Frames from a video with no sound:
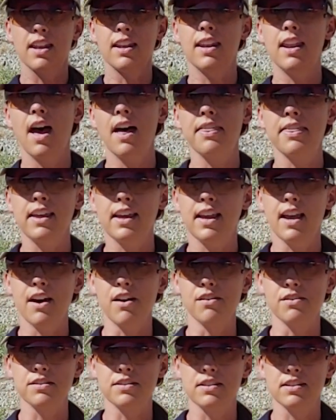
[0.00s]
Nothing
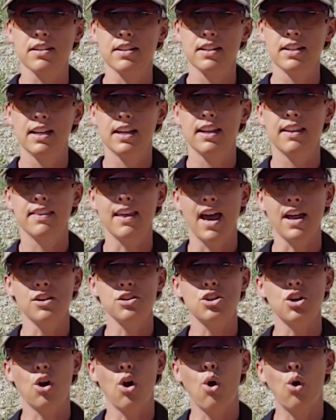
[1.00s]
else. That
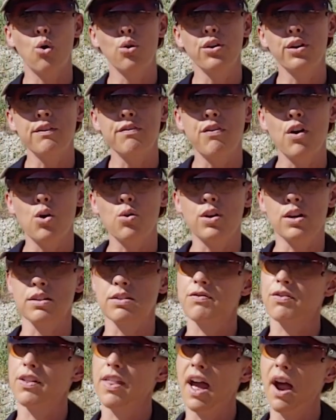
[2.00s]
is your only
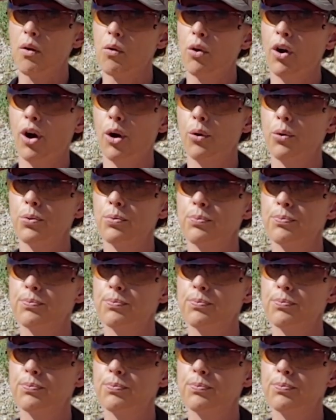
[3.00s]
focus for that row.